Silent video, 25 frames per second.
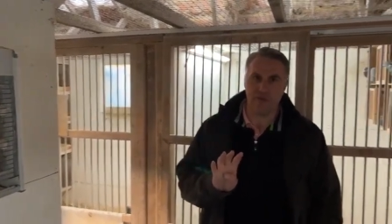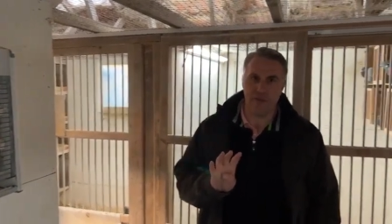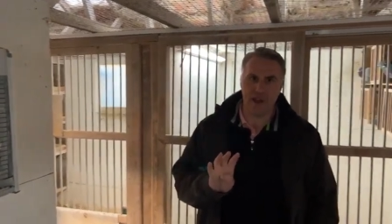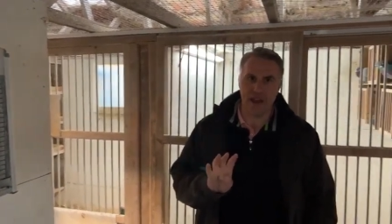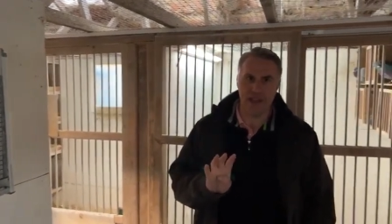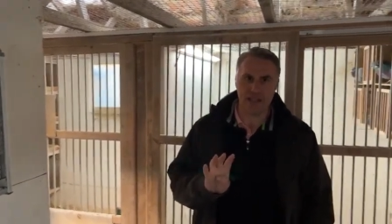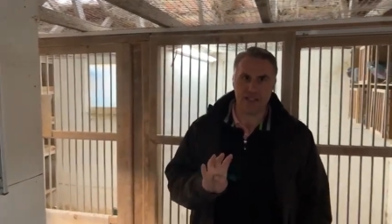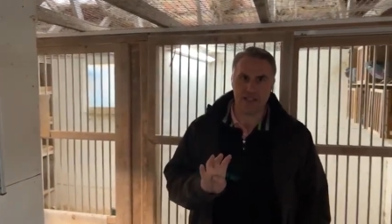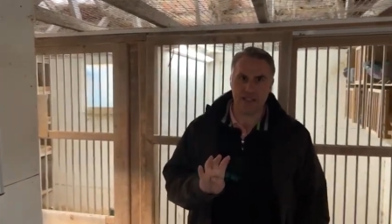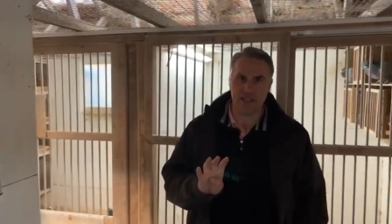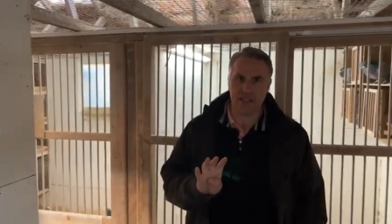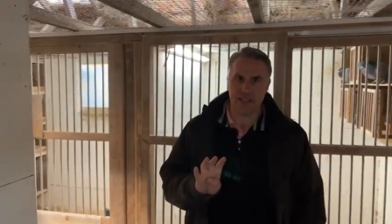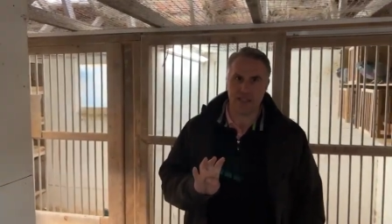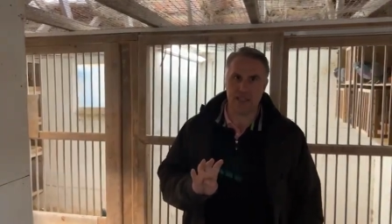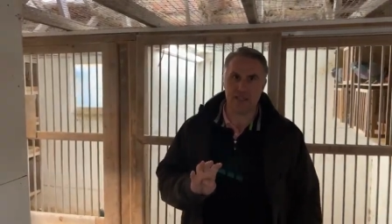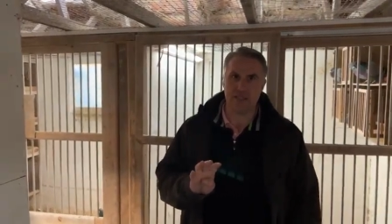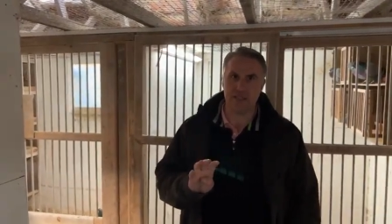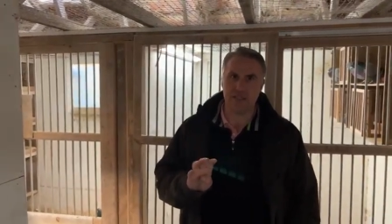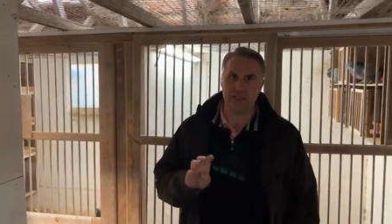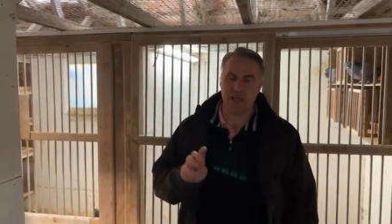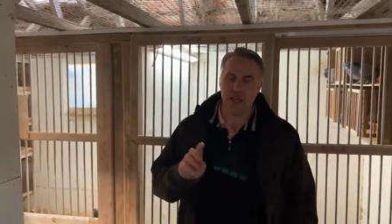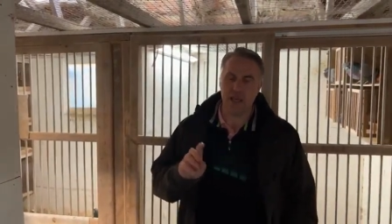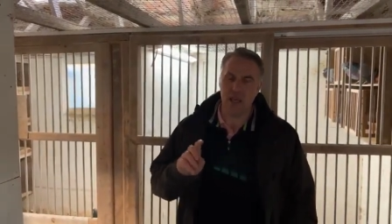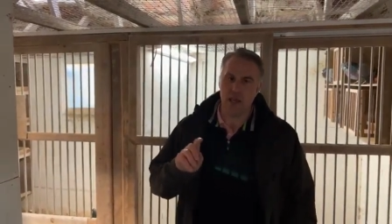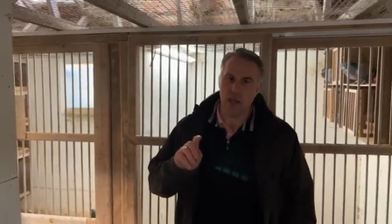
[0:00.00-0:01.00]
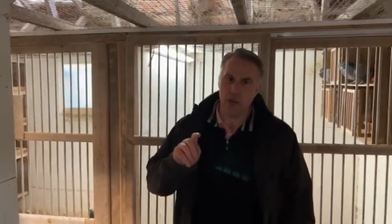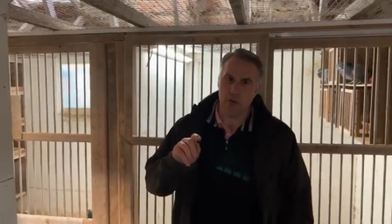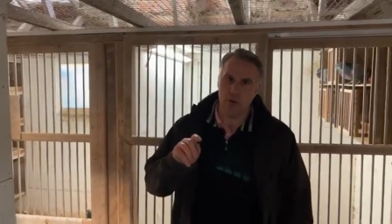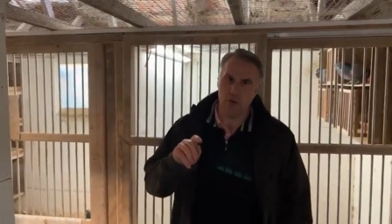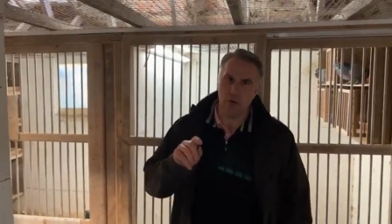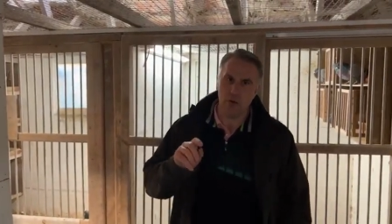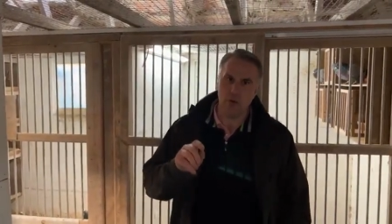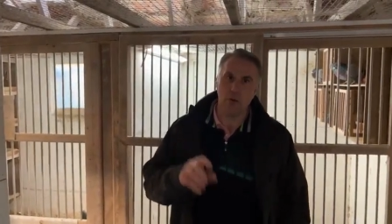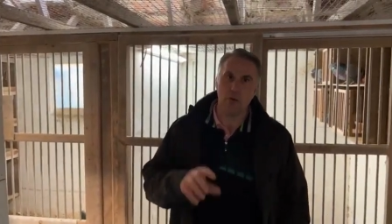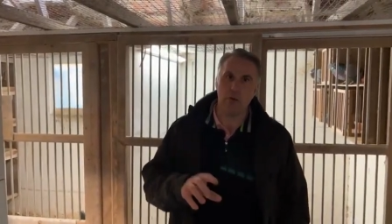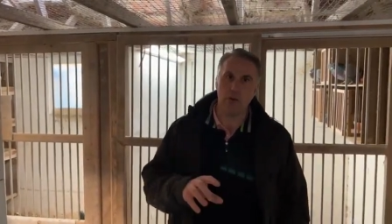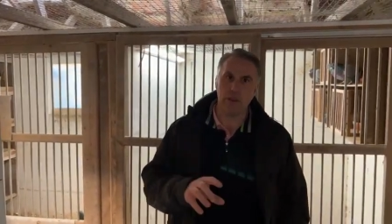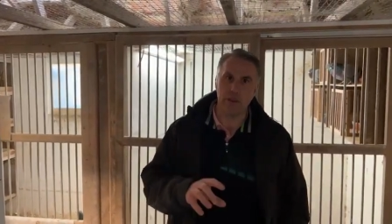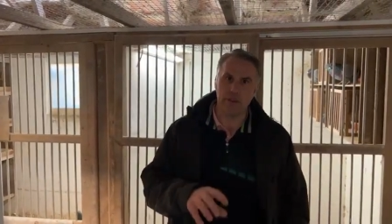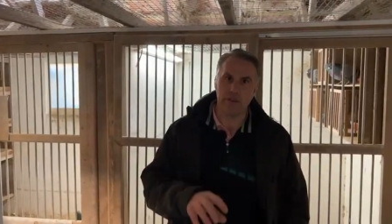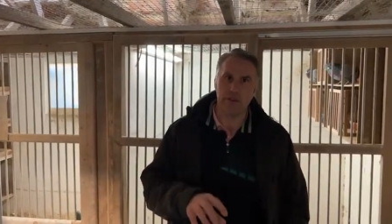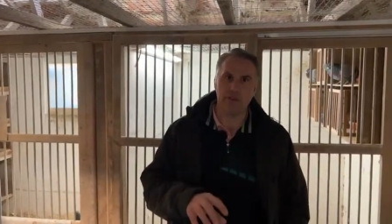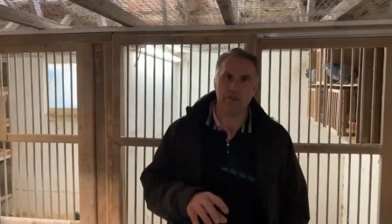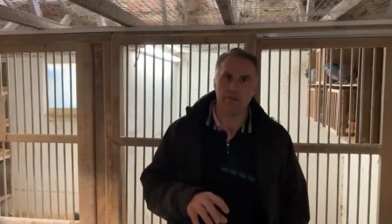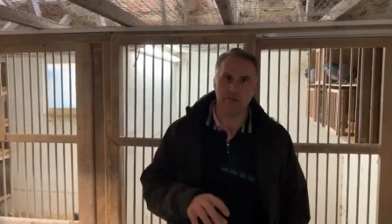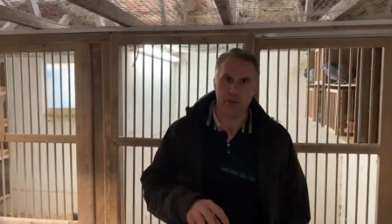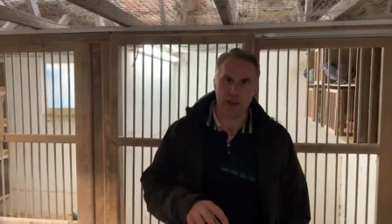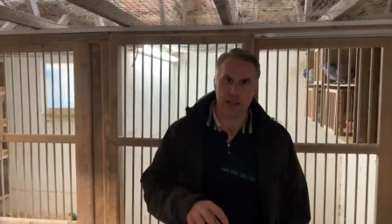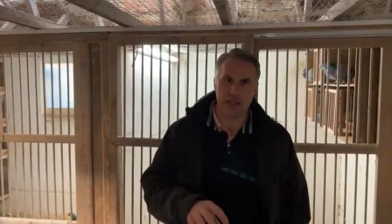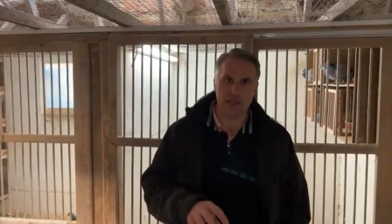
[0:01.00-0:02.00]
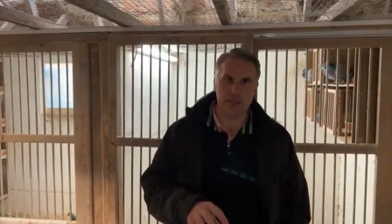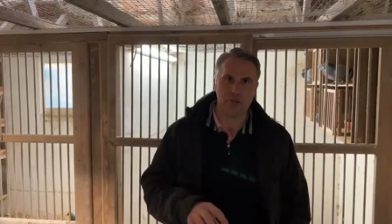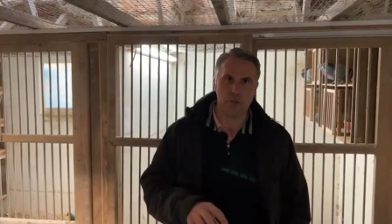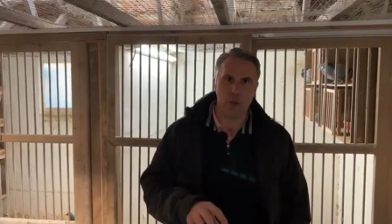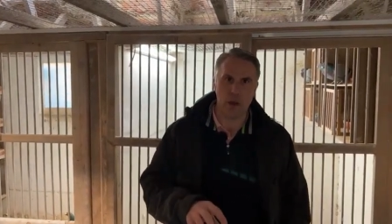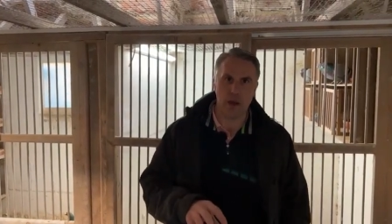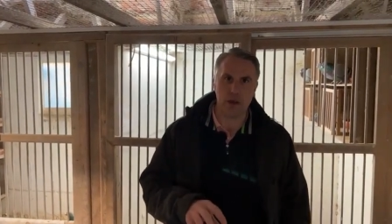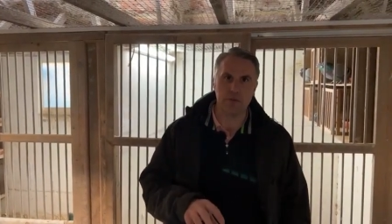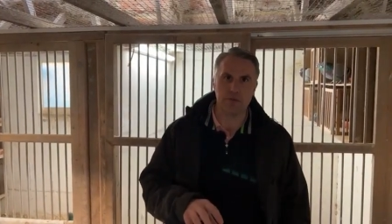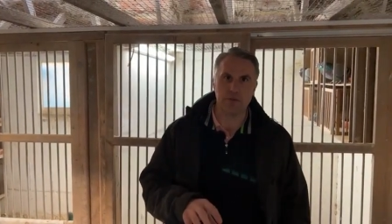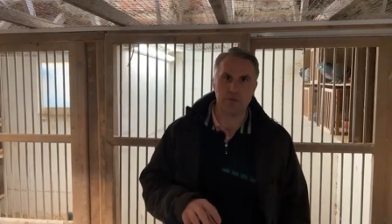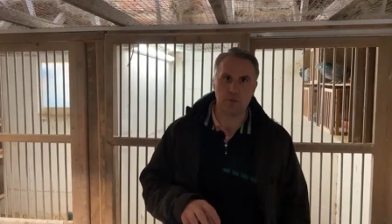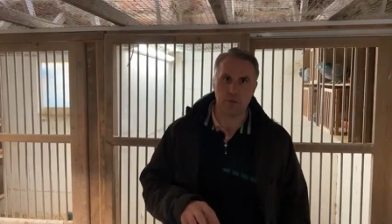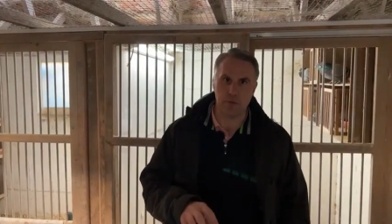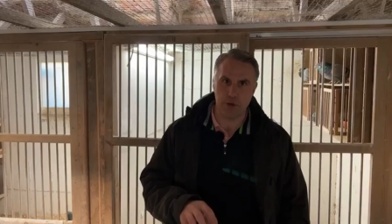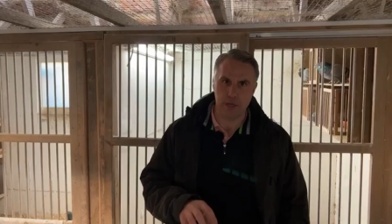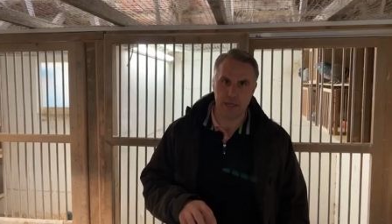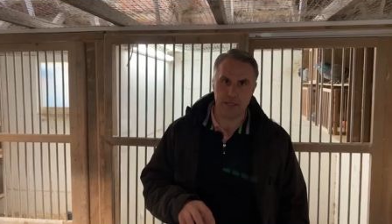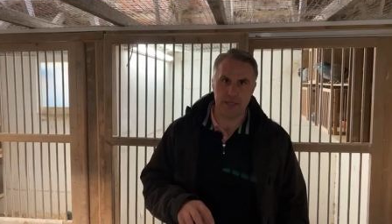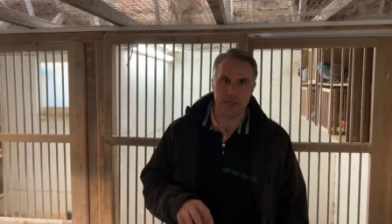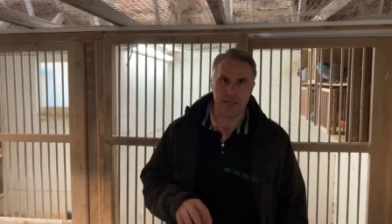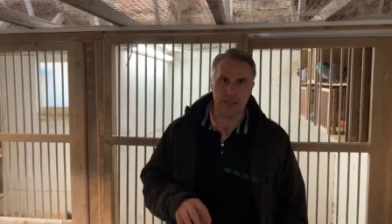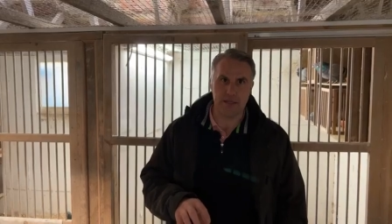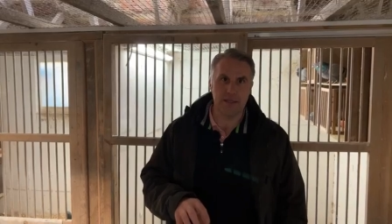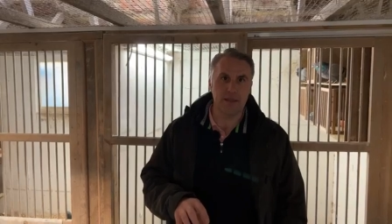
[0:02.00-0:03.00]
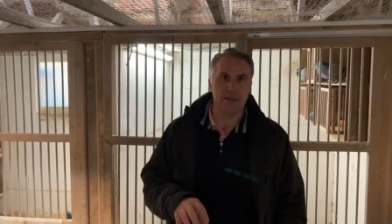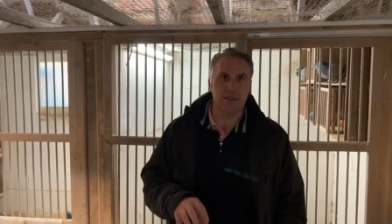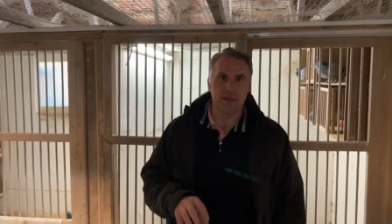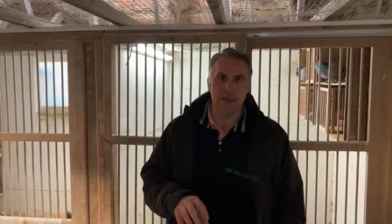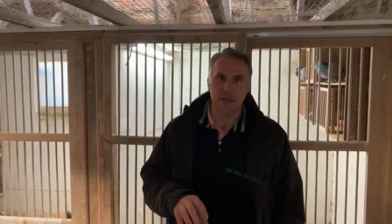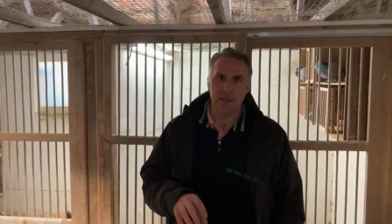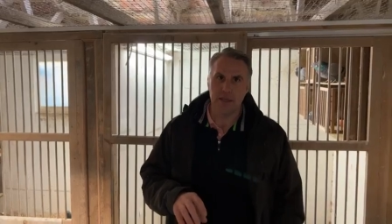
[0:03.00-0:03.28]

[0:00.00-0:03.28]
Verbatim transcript: fanciers were all the, the Franz Wales breeding.